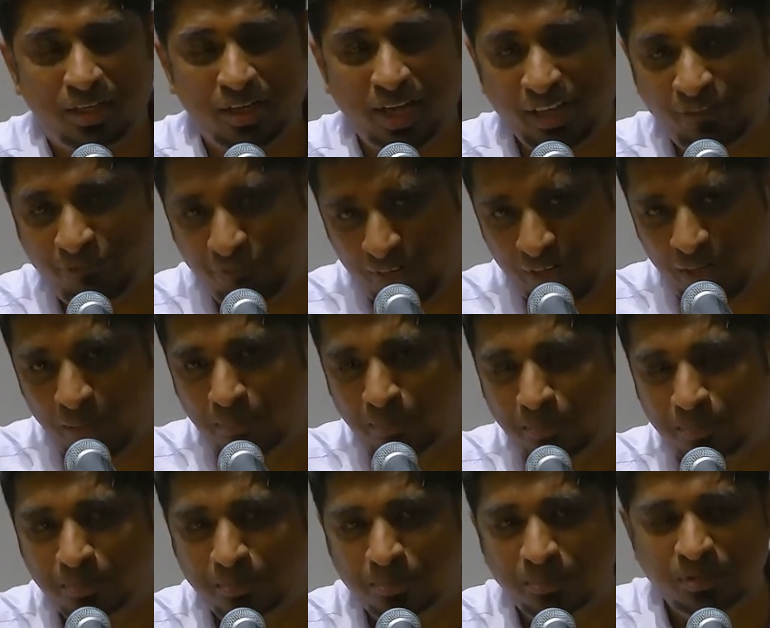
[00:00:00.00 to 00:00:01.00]
right
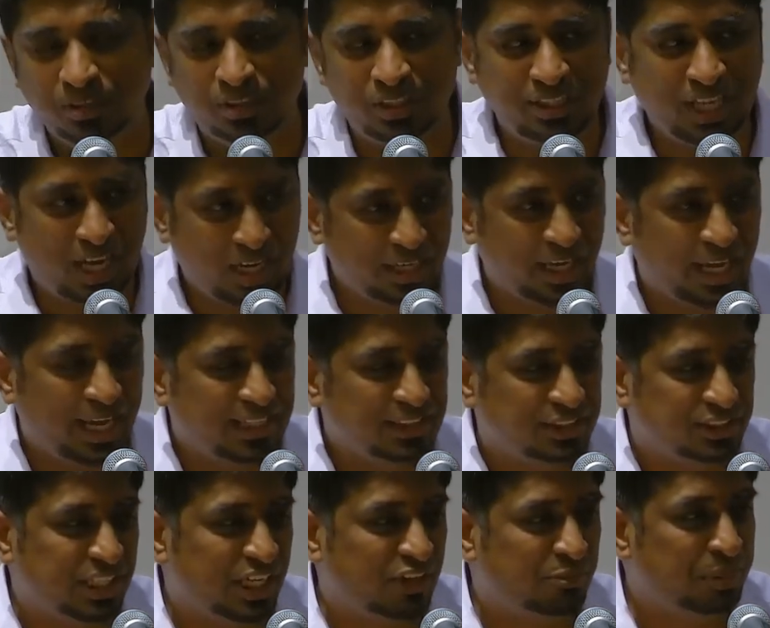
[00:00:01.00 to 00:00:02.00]
from the young
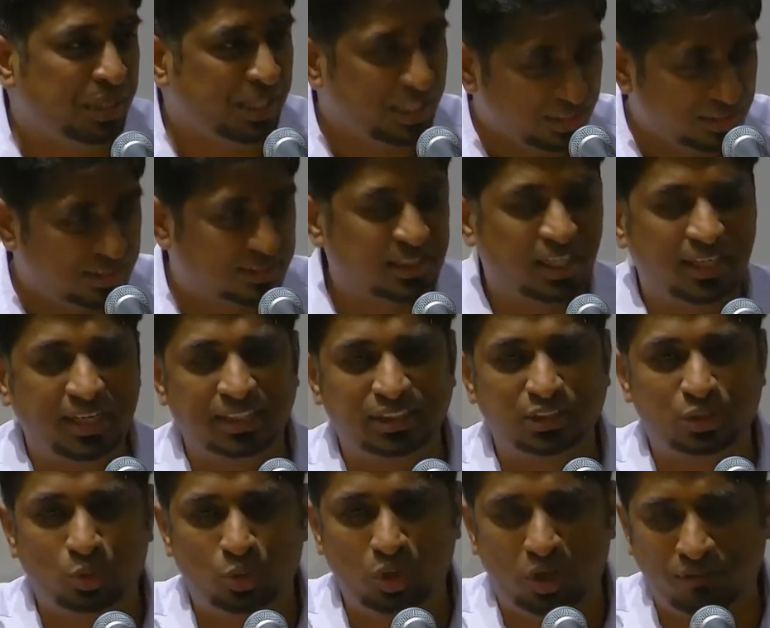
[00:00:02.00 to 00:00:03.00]
age, they have been in the Sunday
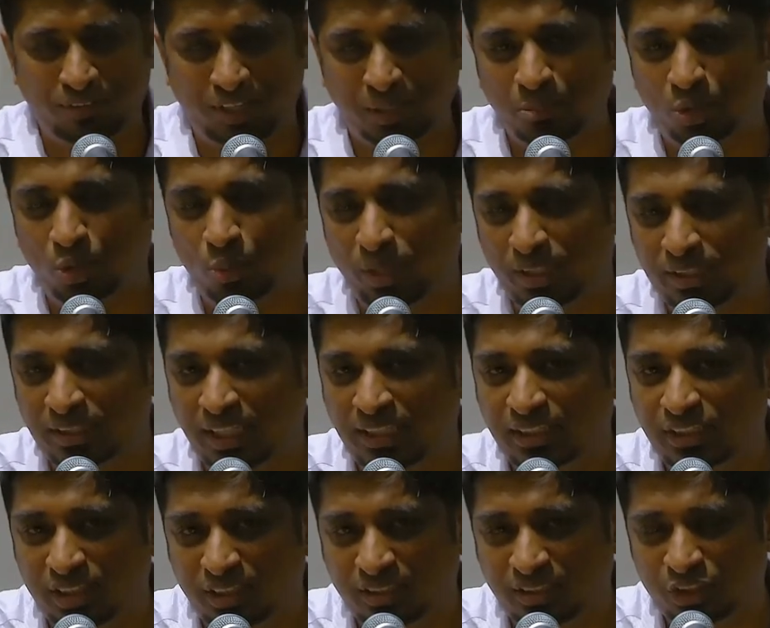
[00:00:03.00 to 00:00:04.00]
school of Egmore Wesley
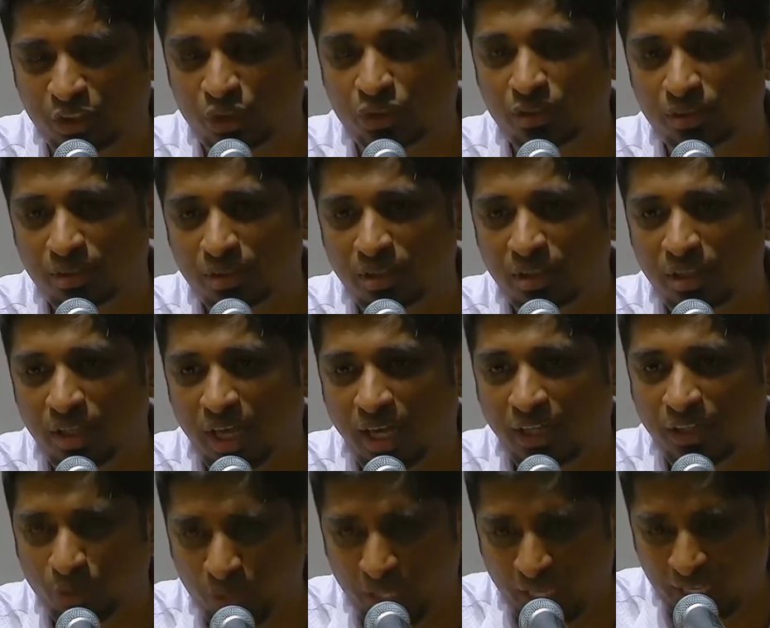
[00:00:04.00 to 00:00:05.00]
Church.
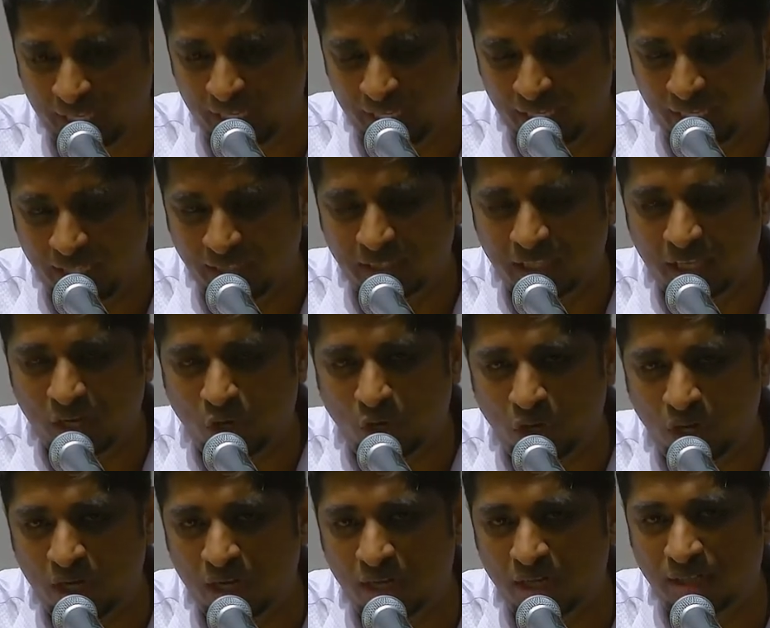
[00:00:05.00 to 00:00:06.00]
And today, they're
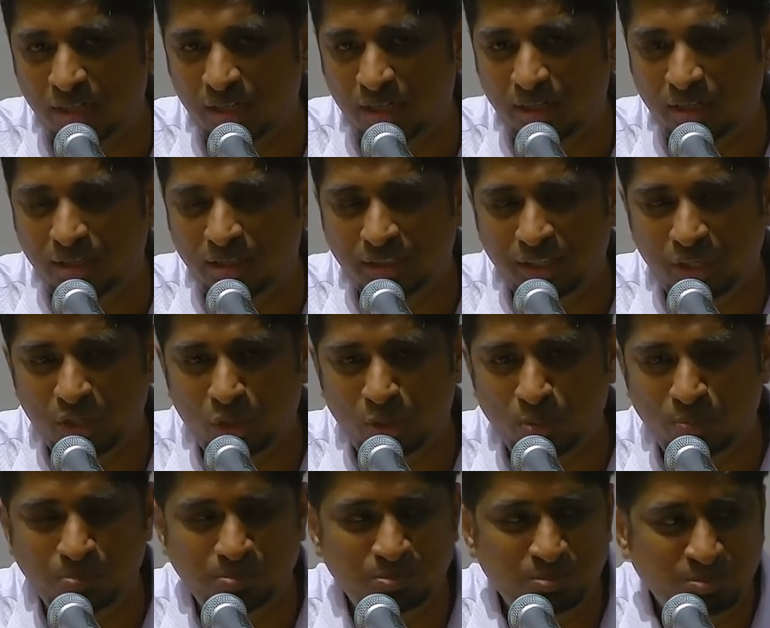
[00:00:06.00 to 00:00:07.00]
all, you
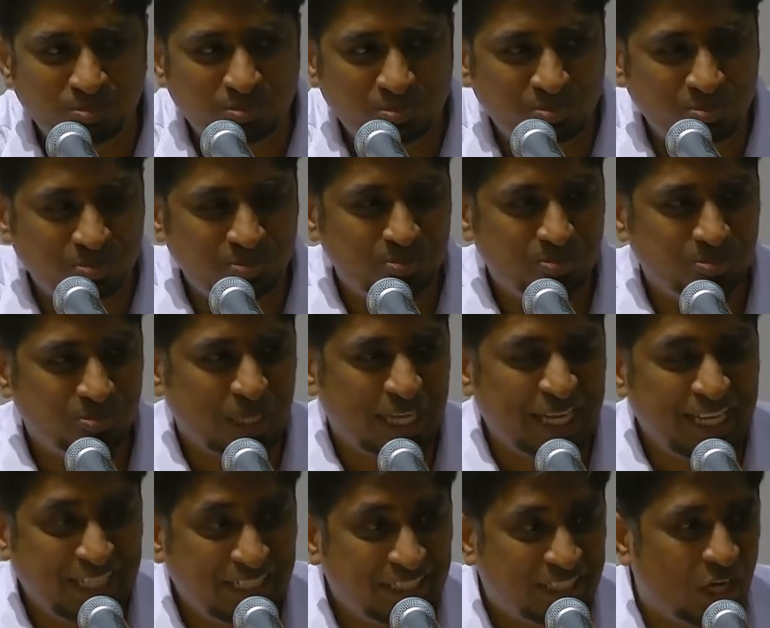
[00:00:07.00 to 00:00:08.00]
know,
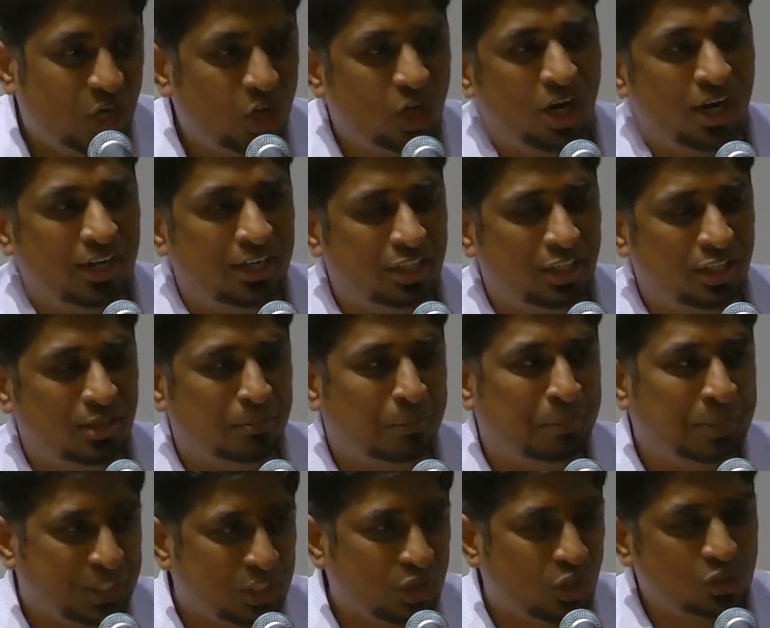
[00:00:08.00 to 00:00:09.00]
in the Lord
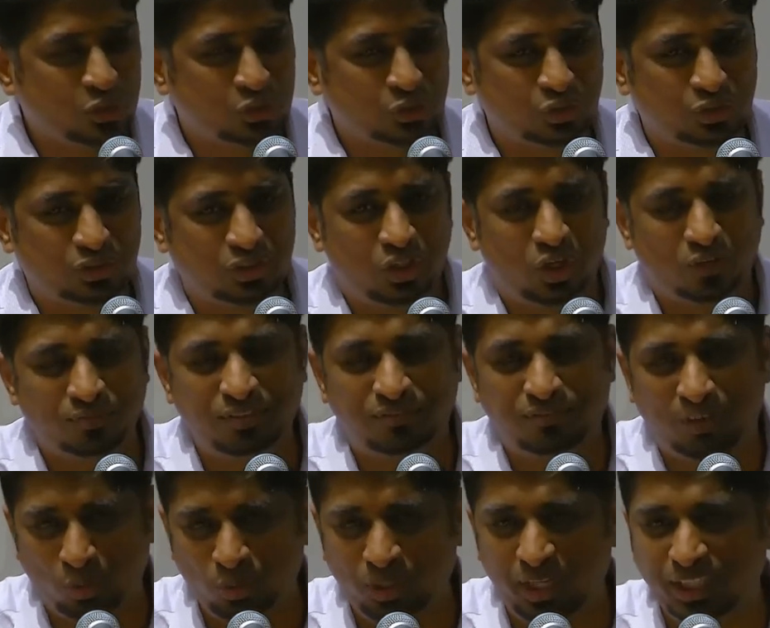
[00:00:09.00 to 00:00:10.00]
because of the
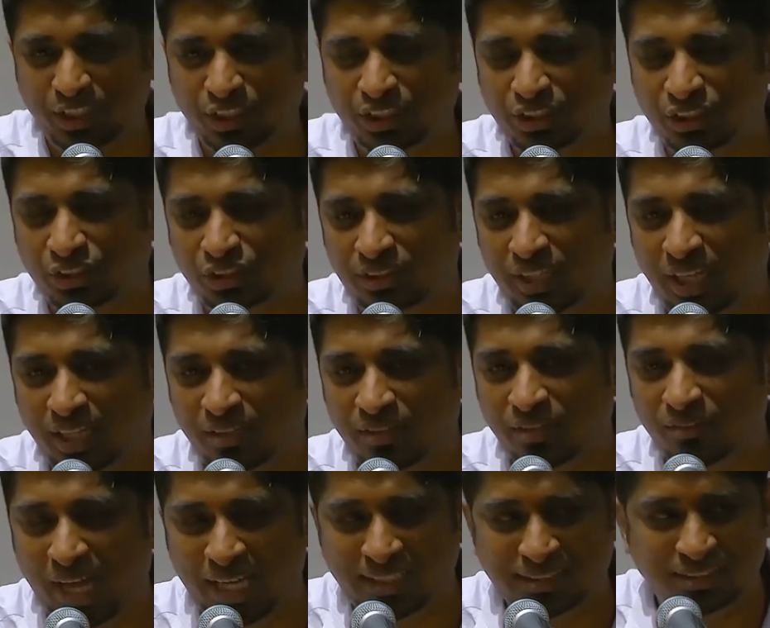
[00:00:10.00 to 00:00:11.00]
foundations
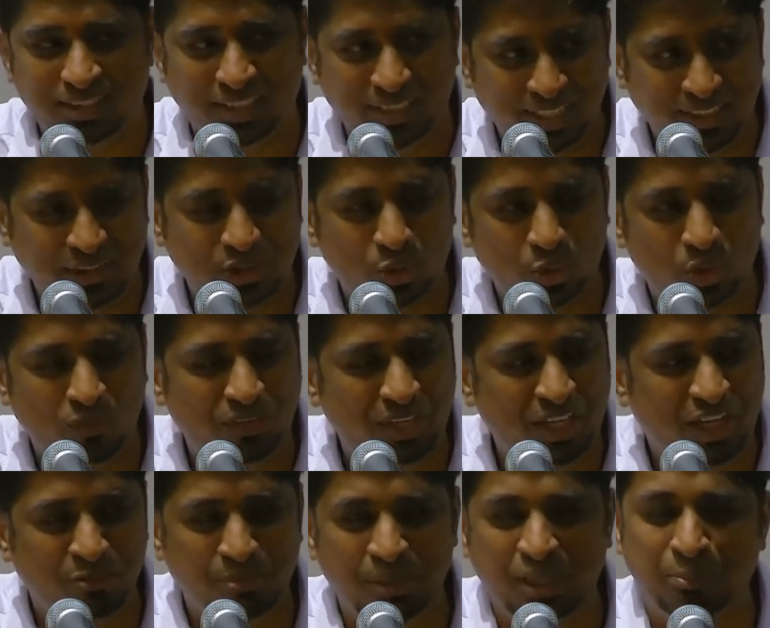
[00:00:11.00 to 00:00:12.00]
that as Sunday school
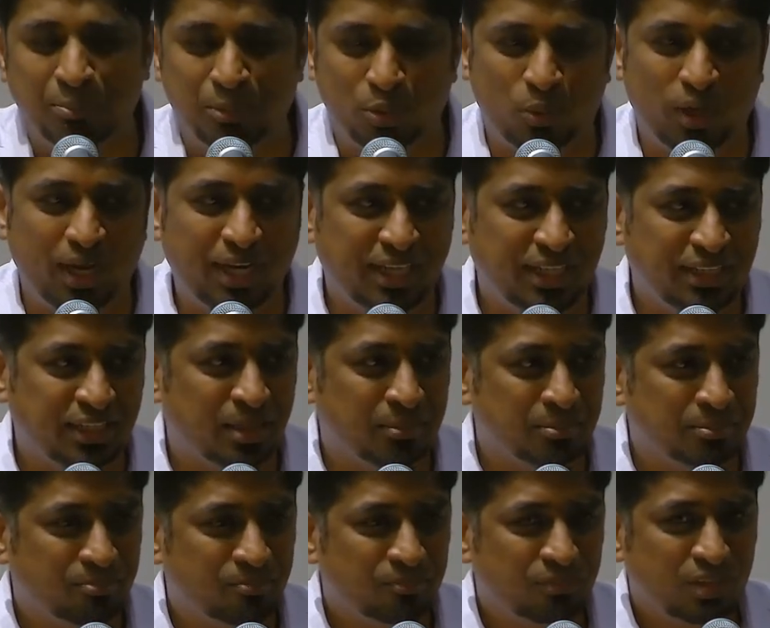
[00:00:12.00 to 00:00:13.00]
we have been providing
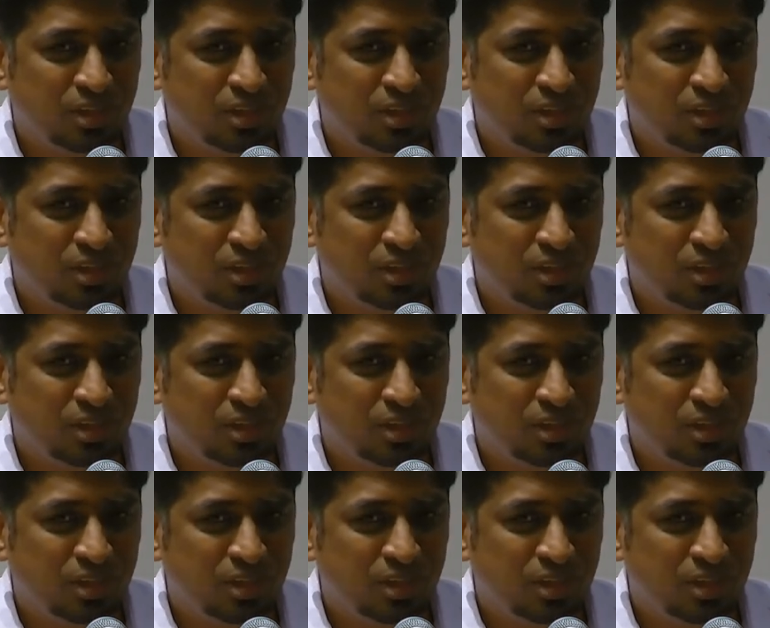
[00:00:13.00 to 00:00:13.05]
them.